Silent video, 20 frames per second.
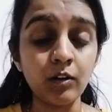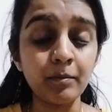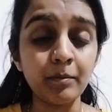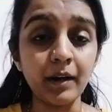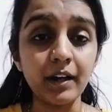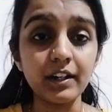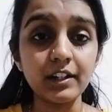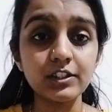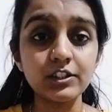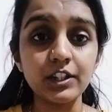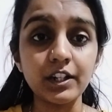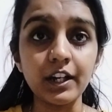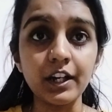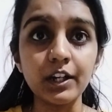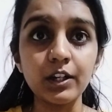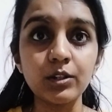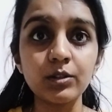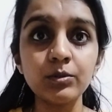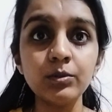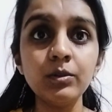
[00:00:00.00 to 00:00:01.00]
partitioned
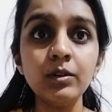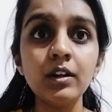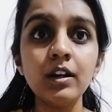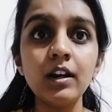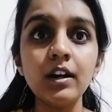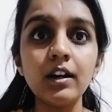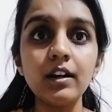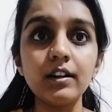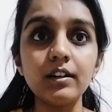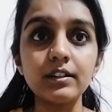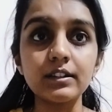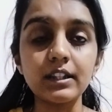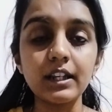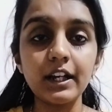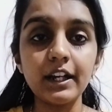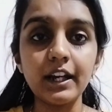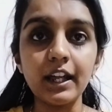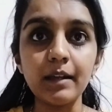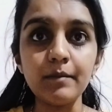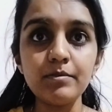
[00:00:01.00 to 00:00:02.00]
into
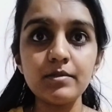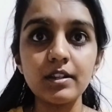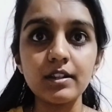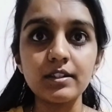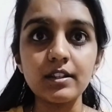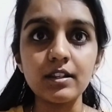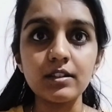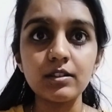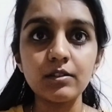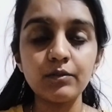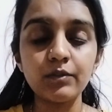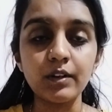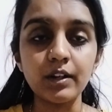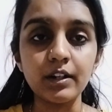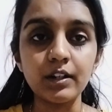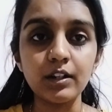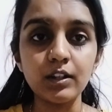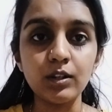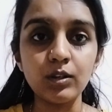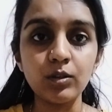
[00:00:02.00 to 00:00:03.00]
three types such as the
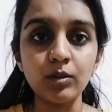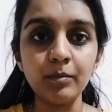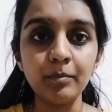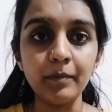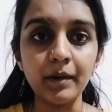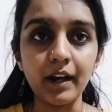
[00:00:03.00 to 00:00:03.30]
frontal lobe,